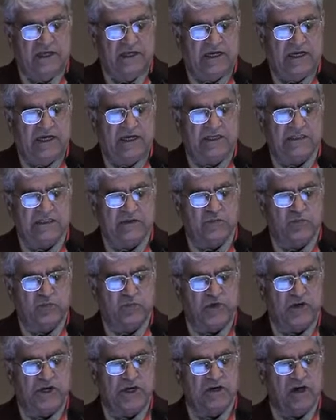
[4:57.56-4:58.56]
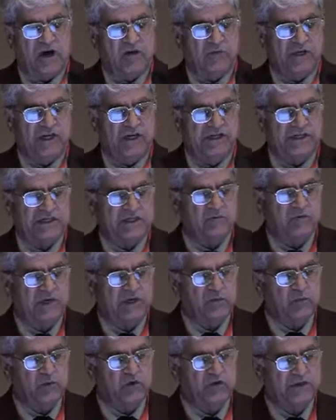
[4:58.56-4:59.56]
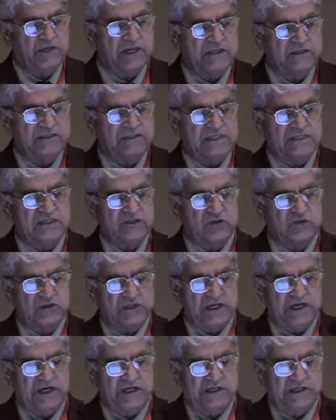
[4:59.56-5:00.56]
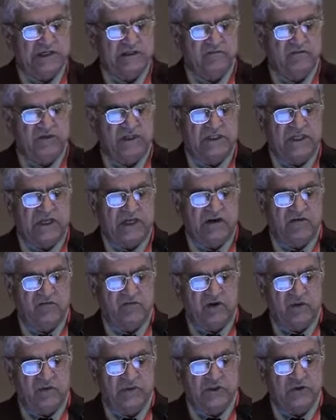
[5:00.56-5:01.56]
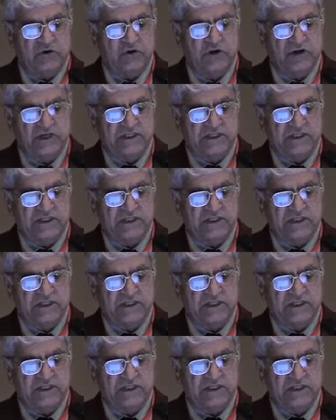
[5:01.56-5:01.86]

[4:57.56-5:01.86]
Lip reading: and is predominated by proteins associated with inflammatory